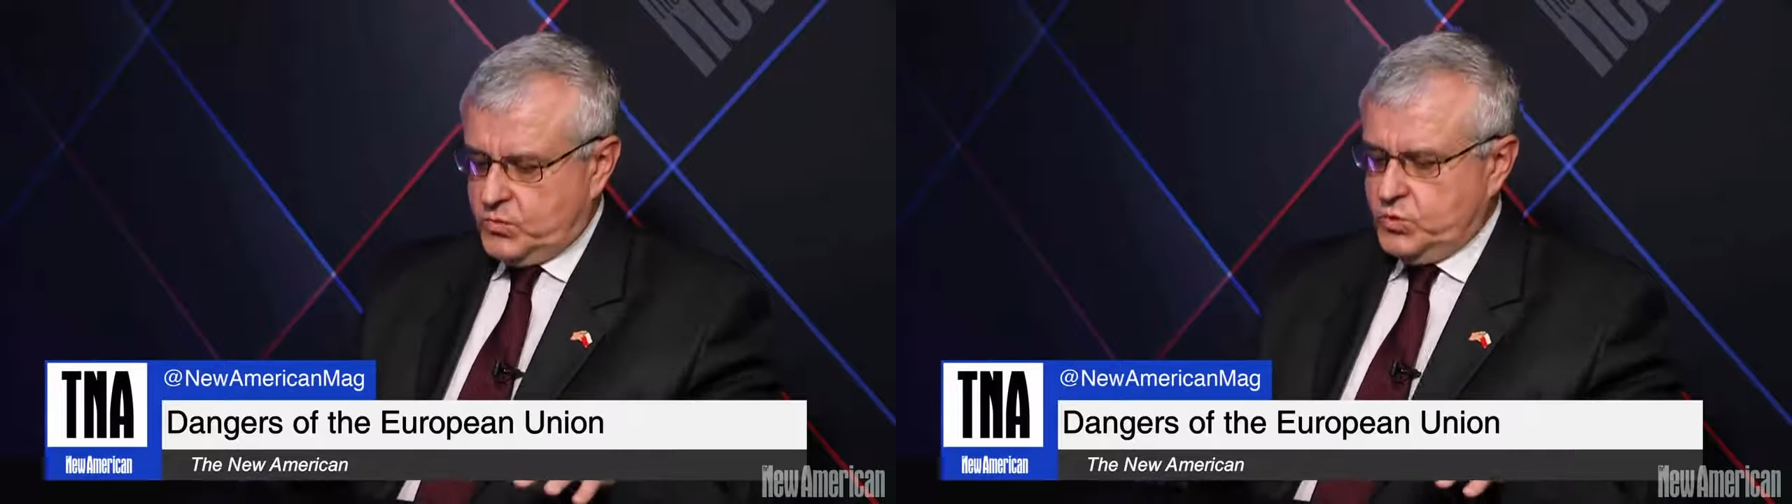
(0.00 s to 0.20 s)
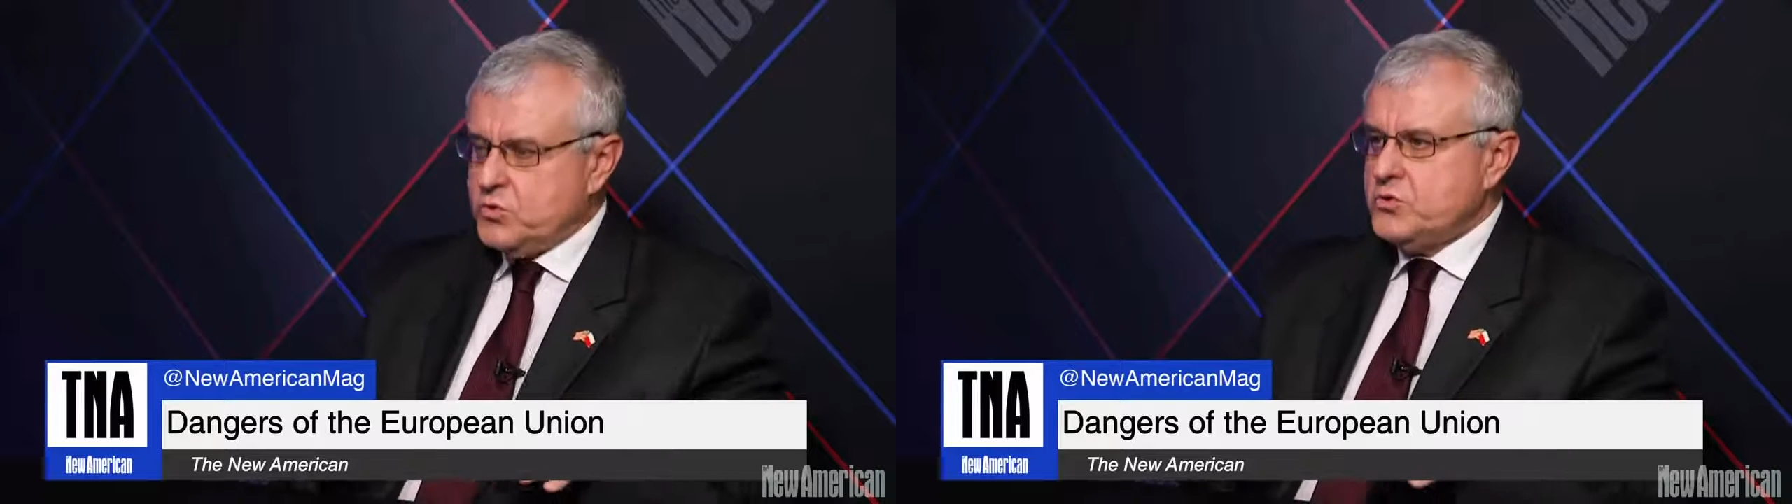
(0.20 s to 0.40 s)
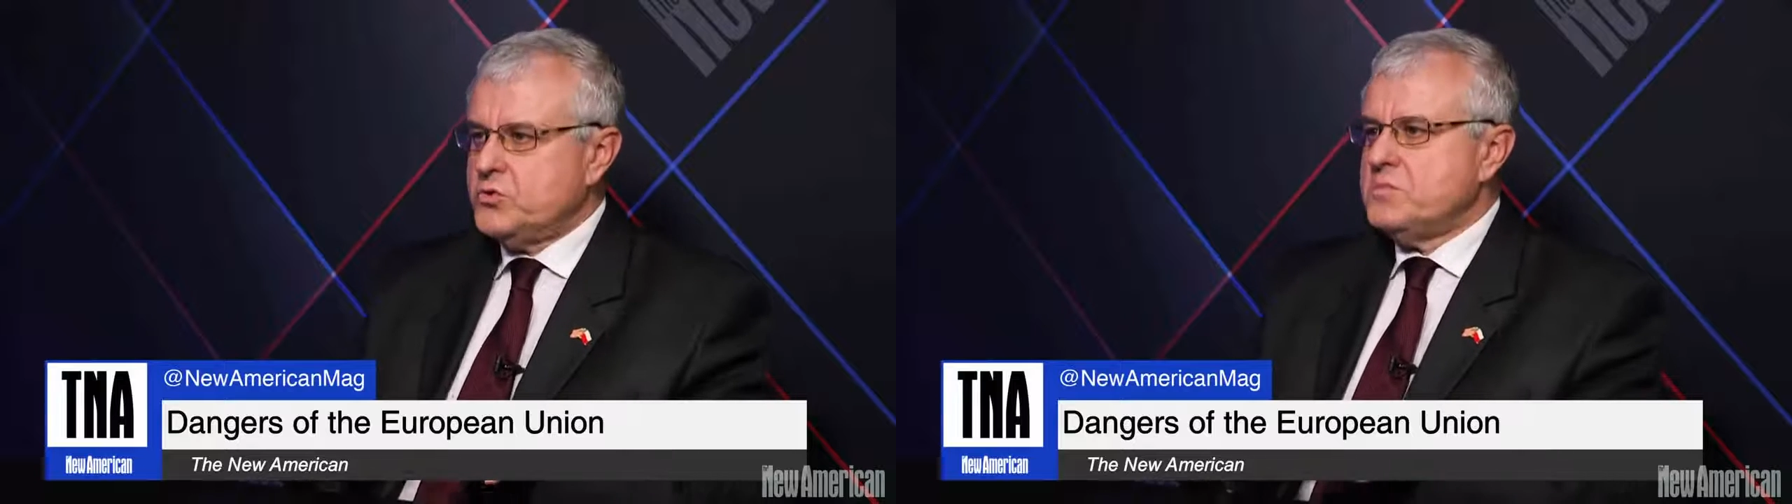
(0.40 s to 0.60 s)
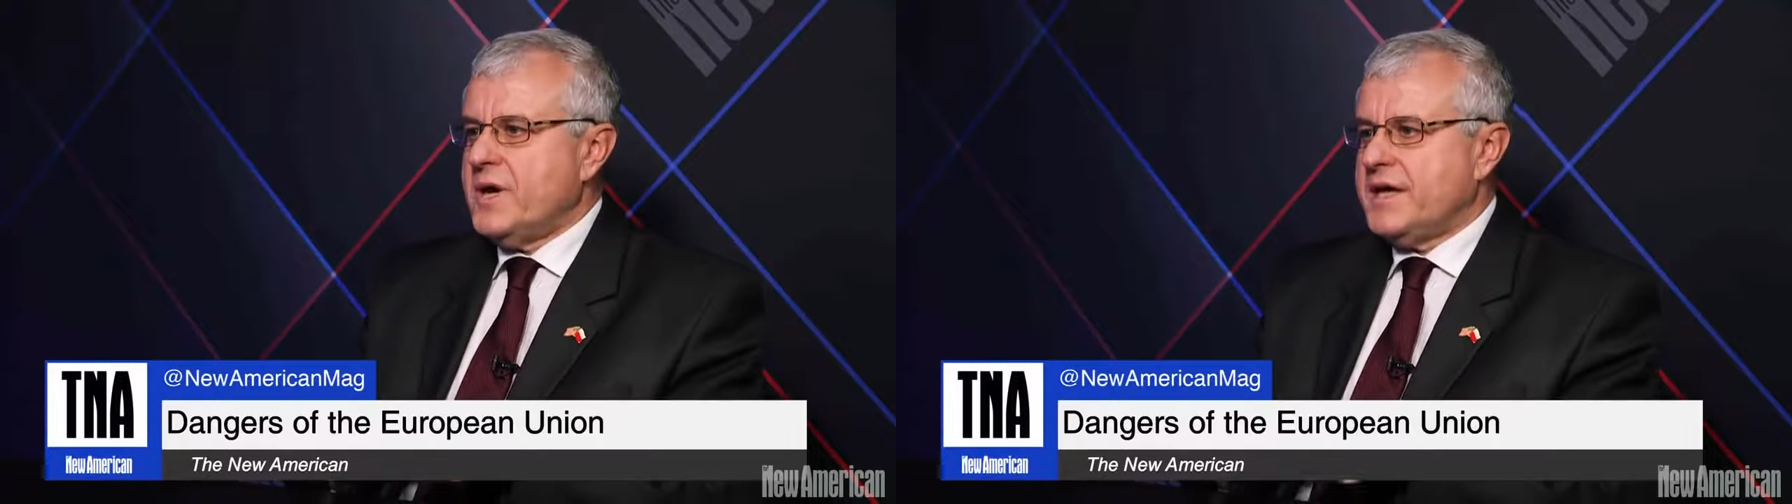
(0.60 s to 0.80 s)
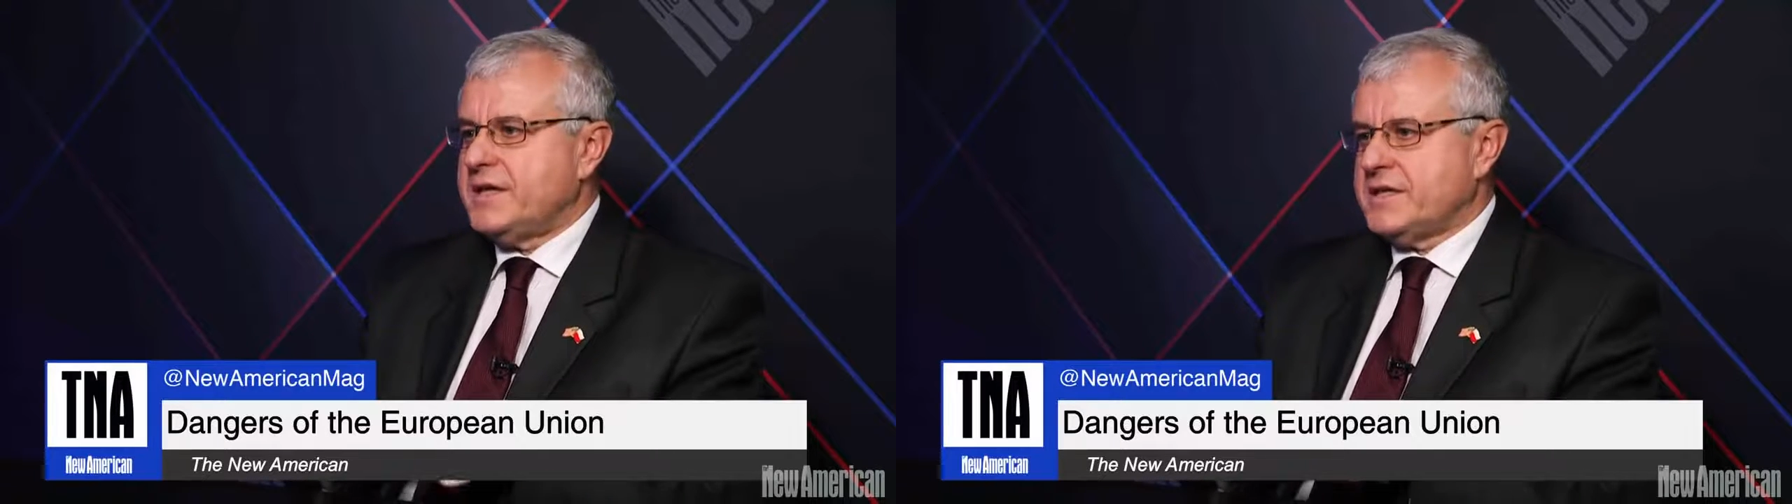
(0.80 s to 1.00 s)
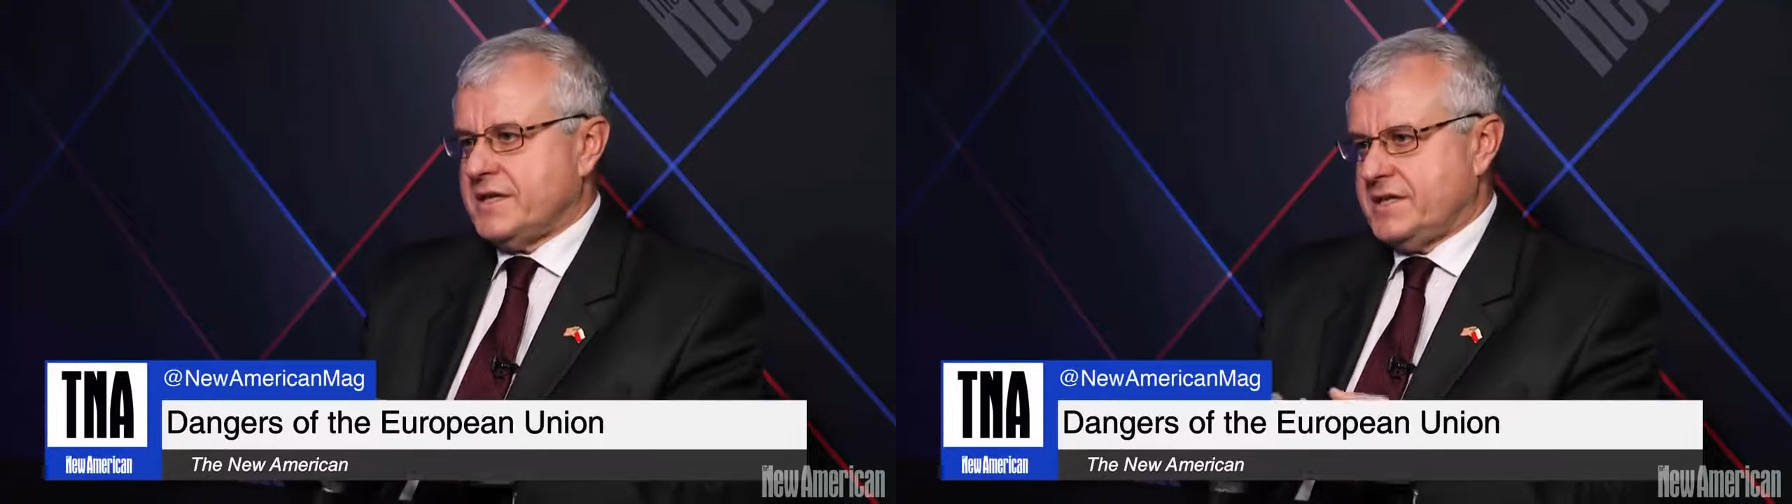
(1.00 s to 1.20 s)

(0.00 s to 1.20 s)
to, to make